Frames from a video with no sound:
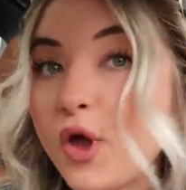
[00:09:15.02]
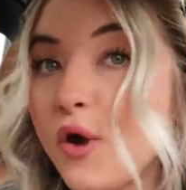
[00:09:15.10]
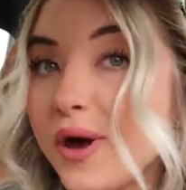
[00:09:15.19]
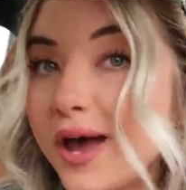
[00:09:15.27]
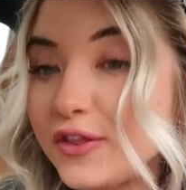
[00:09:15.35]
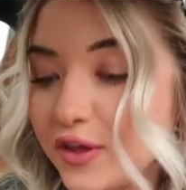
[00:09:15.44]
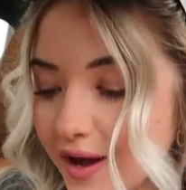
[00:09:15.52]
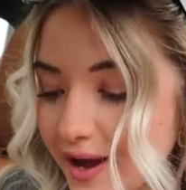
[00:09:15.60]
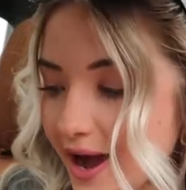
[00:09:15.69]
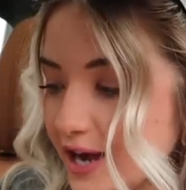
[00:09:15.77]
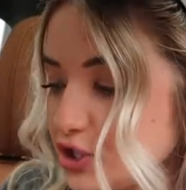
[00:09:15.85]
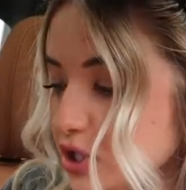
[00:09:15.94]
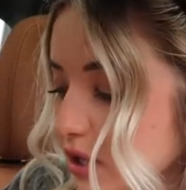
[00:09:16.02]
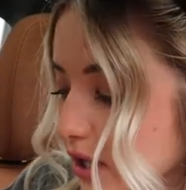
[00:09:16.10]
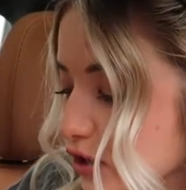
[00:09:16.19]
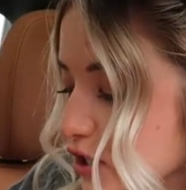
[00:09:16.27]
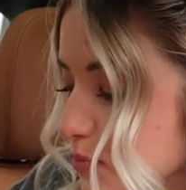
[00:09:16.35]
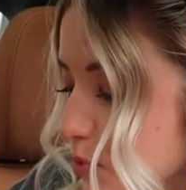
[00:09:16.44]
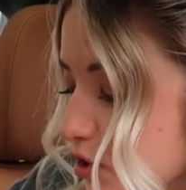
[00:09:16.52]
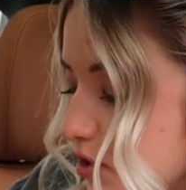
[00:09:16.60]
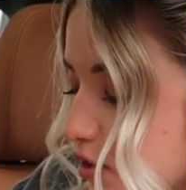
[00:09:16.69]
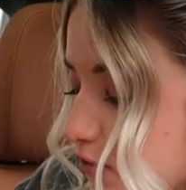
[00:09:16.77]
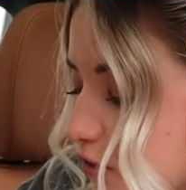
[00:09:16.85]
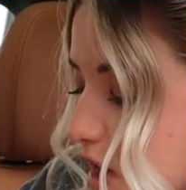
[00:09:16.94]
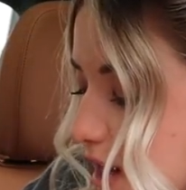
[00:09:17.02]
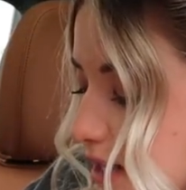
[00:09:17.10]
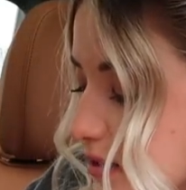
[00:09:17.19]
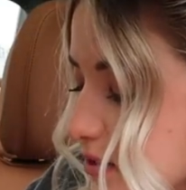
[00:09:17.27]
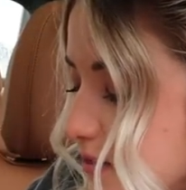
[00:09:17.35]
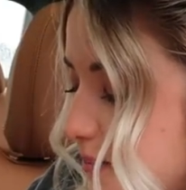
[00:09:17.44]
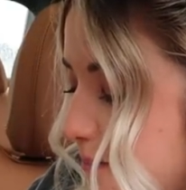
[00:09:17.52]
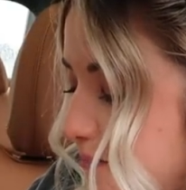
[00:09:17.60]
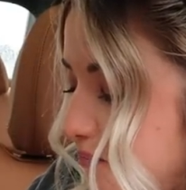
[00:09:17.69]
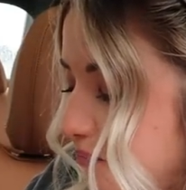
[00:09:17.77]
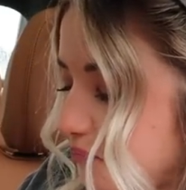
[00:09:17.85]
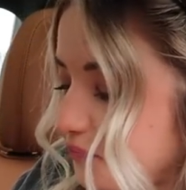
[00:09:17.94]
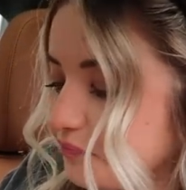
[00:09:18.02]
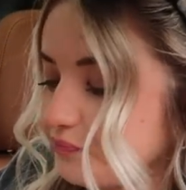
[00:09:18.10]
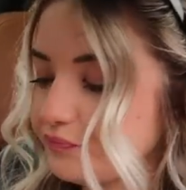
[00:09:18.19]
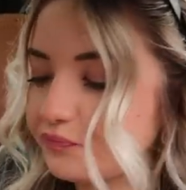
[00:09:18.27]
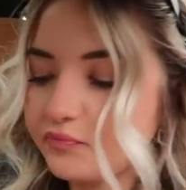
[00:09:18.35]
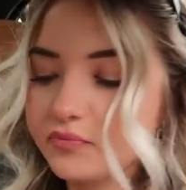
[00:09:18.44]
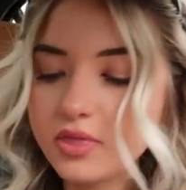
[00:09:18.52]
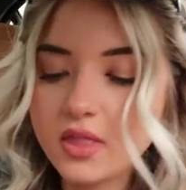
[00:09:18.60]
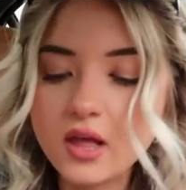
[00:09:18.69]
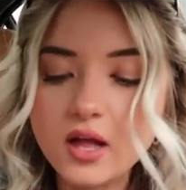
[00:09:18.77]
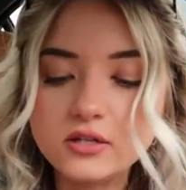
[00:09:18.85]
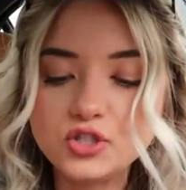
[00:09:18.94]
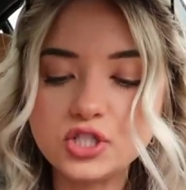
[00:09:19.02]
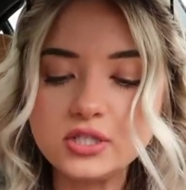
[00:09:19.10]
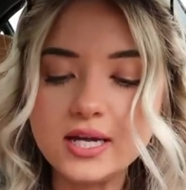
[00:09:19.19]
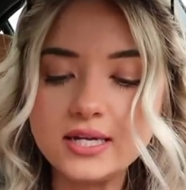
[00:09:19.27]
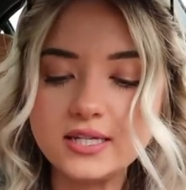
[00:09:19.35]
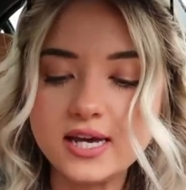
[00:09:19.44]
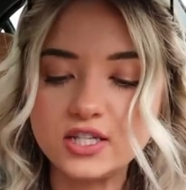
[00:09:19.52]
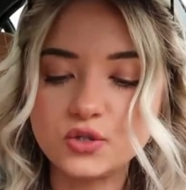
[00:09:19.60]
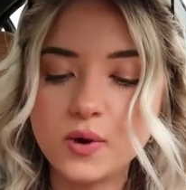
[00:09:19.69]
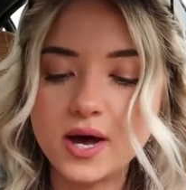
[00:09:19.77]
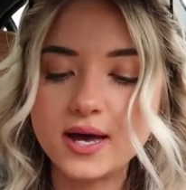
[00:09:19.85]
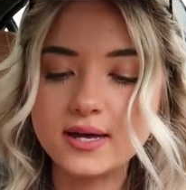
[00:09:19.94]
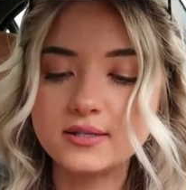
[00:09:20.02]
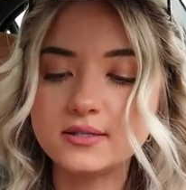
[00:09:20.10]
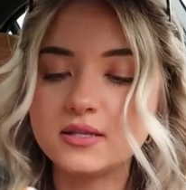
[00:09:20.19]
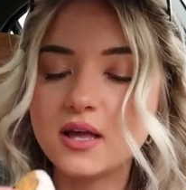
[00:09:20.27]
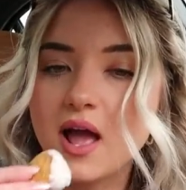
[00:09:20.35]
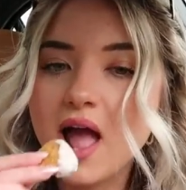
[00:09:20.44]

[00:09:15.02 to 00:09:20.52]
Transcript: Okay, I think I actually like these more than the fries. Just like taste wise.